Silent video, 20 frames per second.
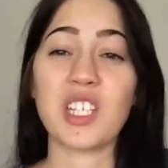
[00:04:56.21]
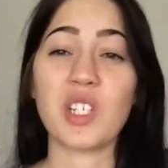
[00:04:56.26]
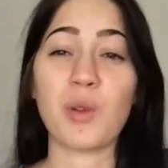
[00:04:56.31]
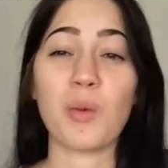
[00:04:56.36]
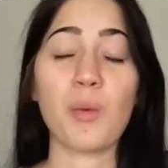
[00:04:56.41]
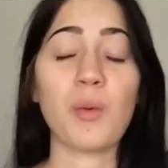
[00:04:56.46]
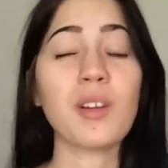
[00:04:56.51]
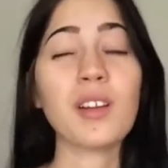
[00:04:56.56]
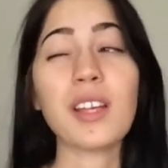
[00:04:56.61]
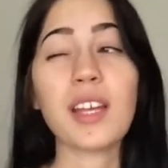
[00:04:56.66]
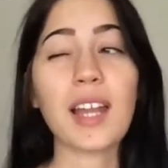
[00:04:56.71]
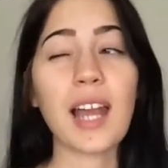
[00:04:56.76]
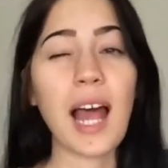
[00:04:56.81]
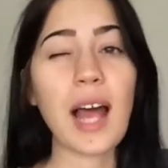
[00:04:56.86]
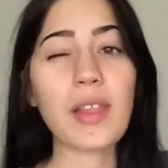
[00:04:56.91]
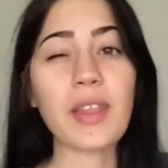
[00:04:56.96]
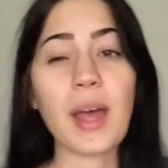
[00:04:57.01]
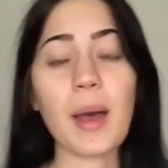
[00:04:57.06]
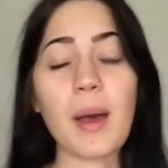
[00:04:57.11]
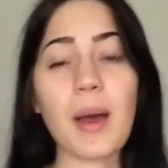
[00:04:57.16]
He wouldn't get
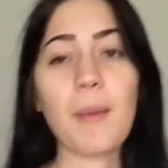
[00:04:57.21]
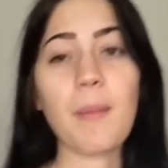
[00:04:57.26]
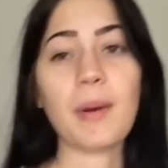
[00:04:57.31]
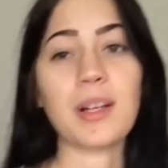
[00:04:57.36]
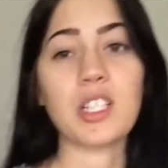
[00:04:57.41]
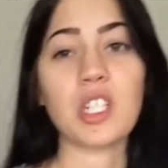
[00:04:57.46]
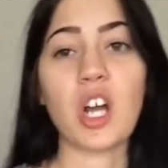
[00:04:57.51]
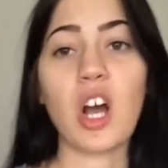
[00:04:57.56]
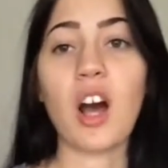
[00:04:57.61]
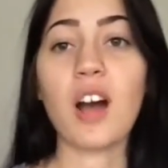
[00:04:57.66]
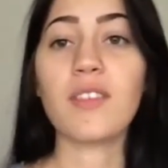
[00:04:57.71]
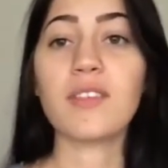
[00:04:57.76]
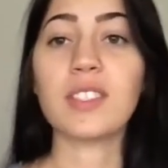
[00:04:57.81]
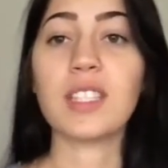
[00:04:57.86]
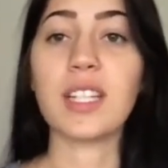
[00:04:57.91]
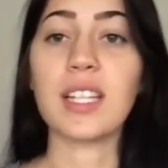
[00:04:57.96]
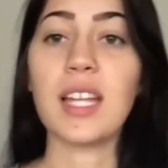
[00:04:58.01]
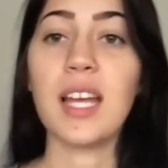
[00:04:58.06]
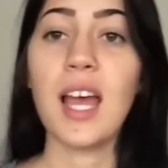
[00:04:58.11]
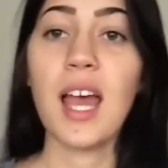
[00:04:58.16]
out that much
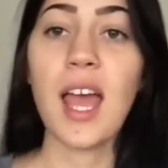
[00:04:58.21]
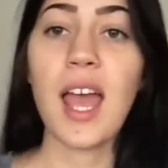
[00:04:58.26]
often,